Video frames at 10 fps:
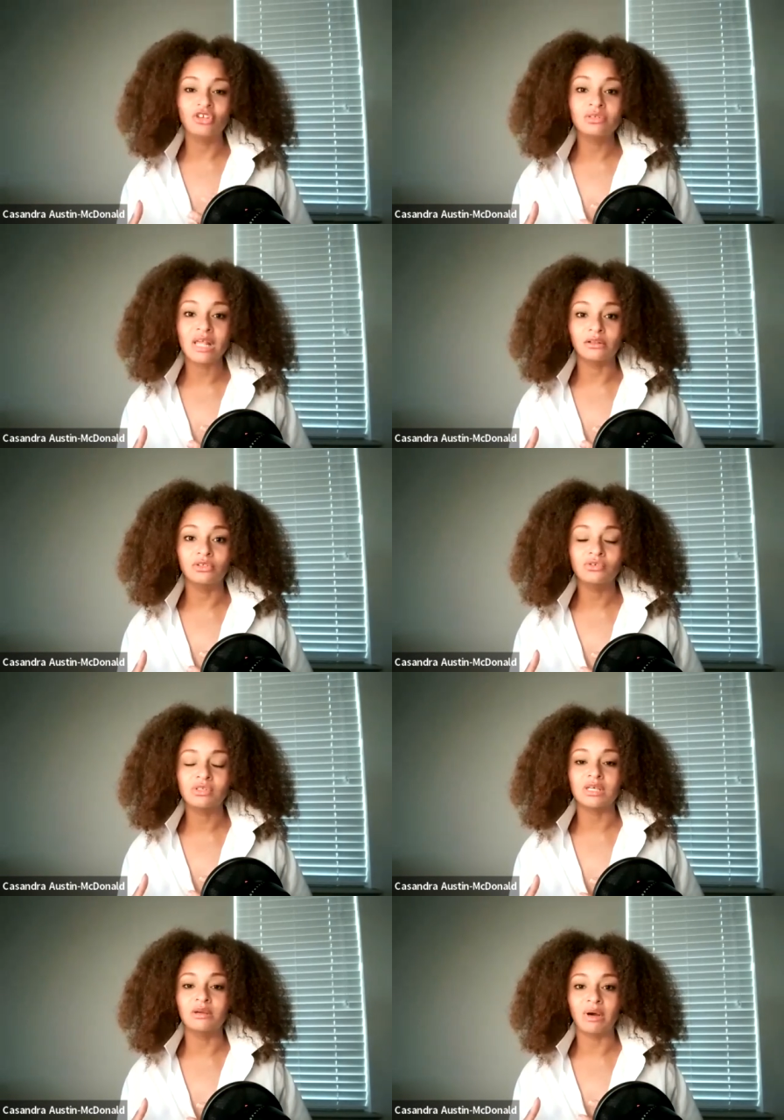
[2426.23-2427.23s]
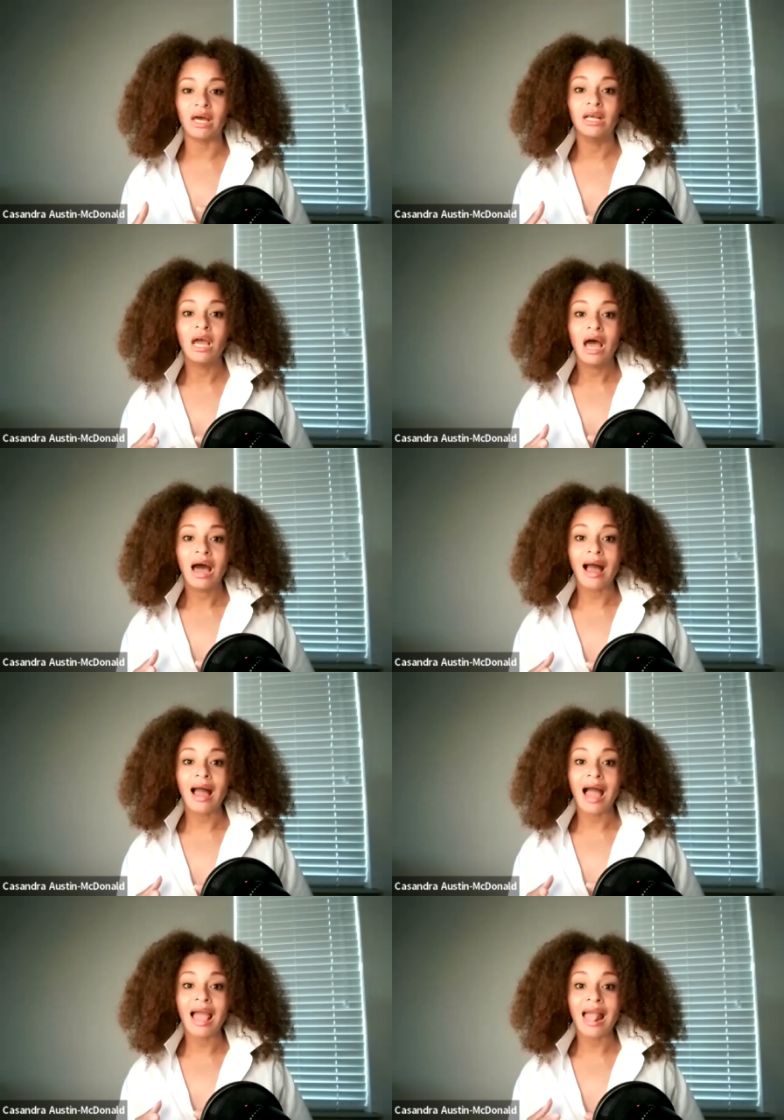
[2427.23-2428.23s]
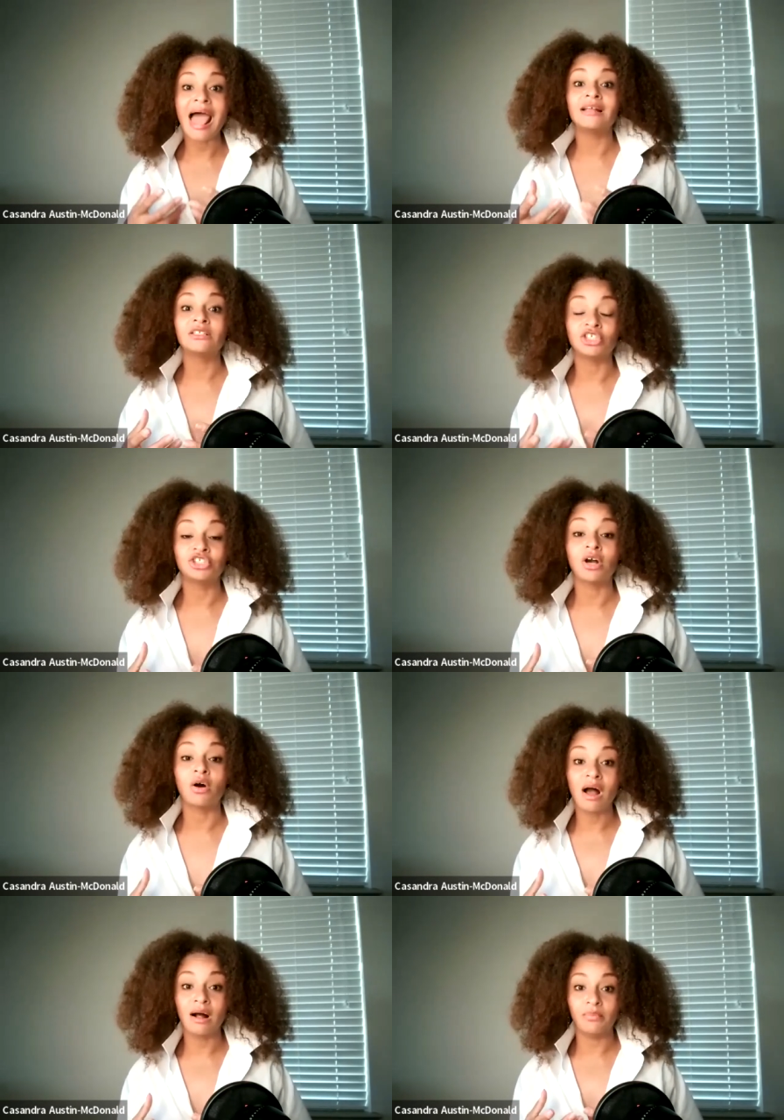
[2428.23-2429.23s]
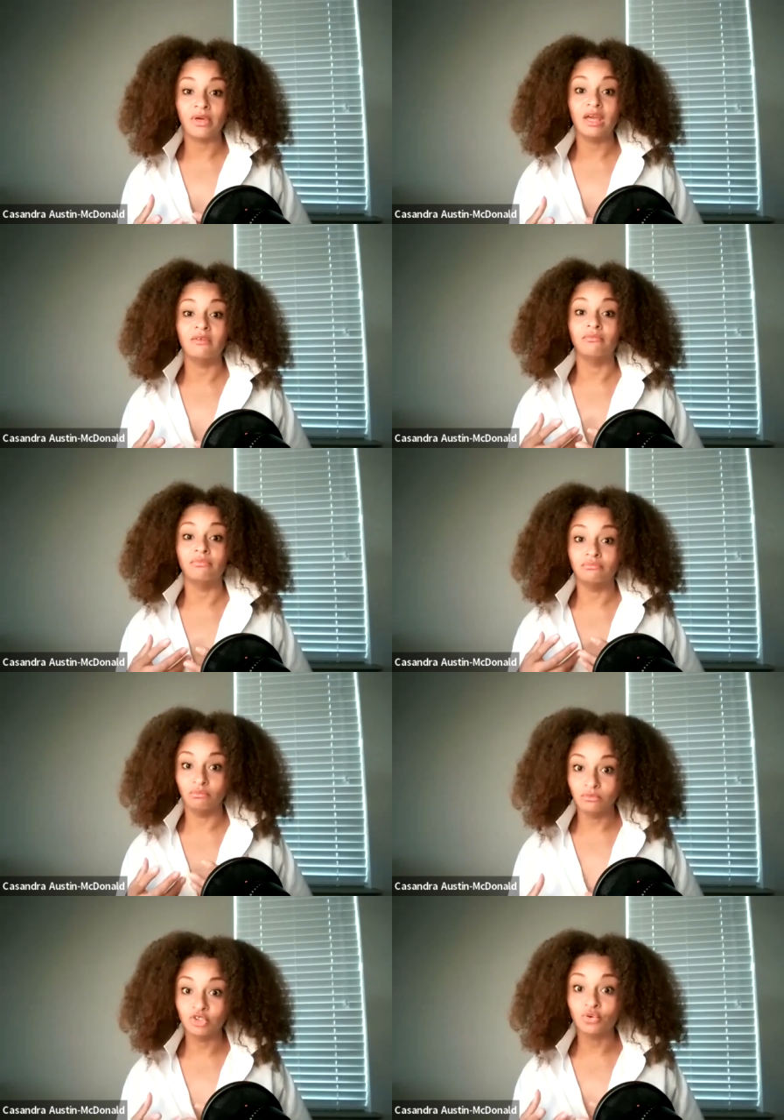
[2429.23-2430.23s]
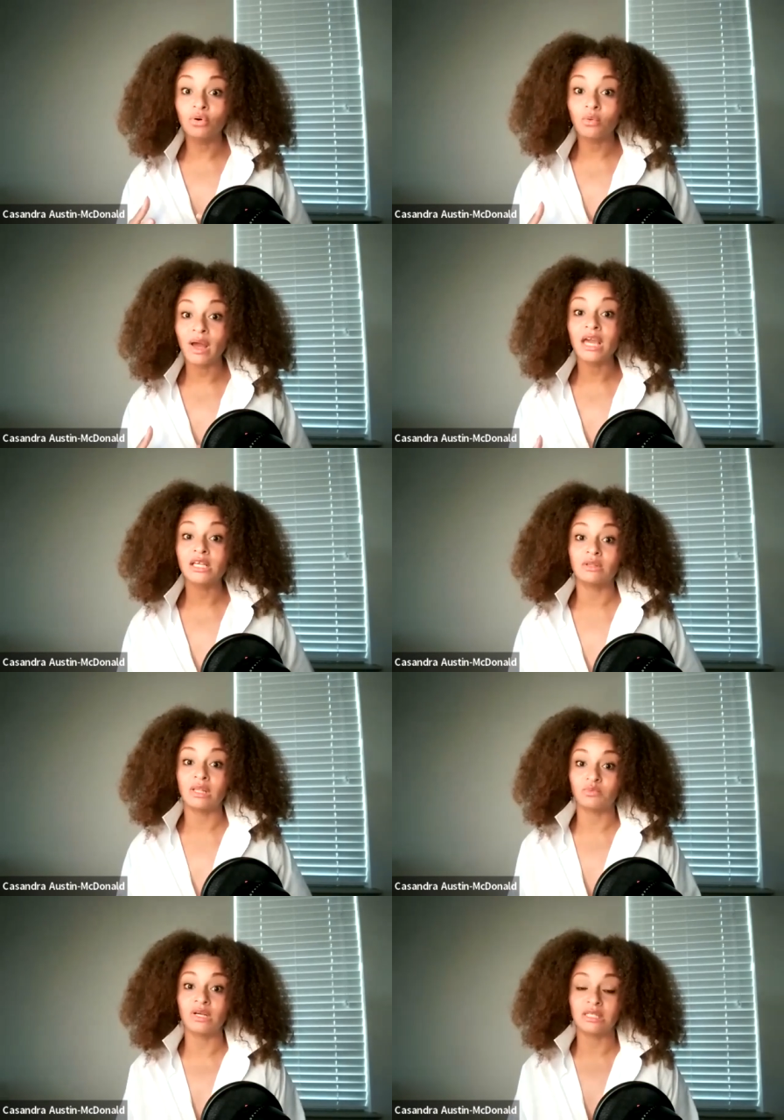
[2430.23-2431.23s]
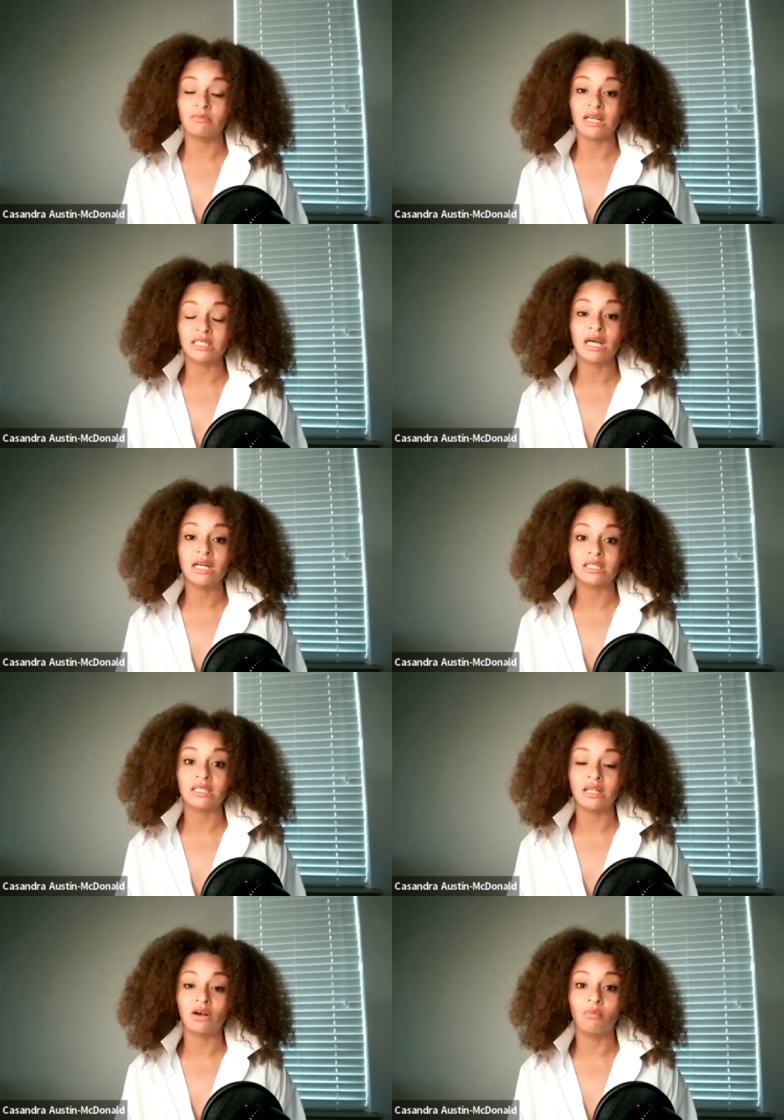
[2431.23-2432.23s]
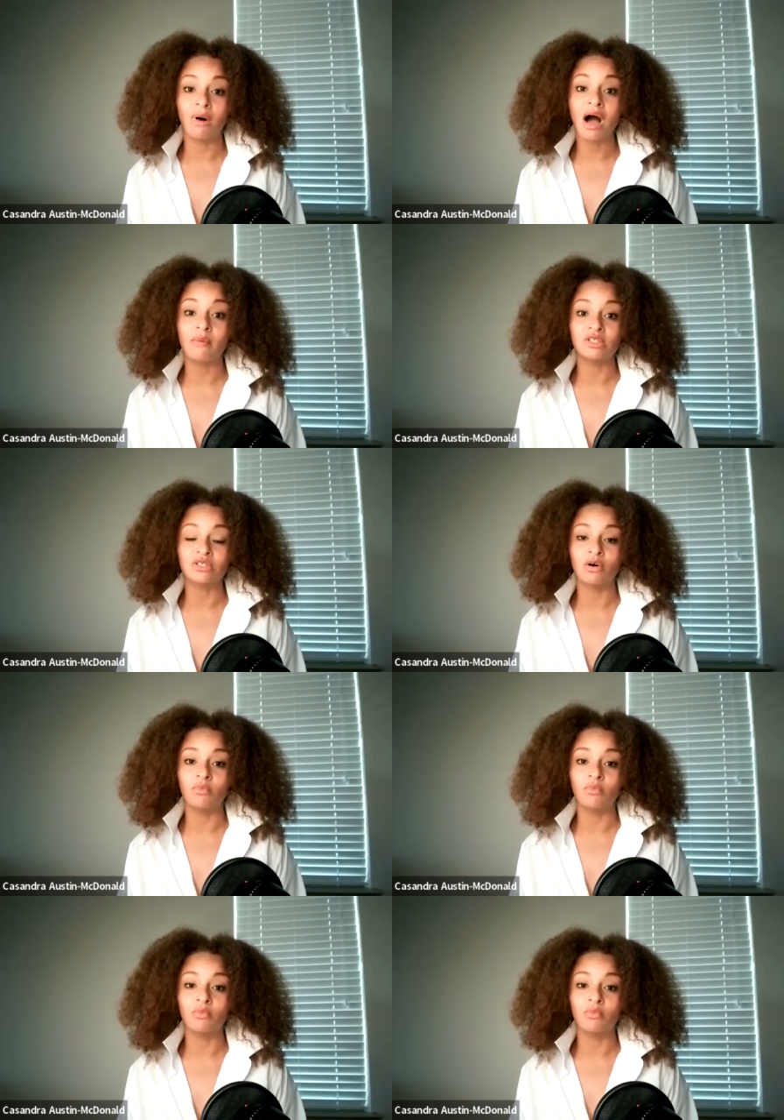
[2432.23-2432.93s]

I use that loosely, but I, I had to show up in dual ways as raising my son as a single mom.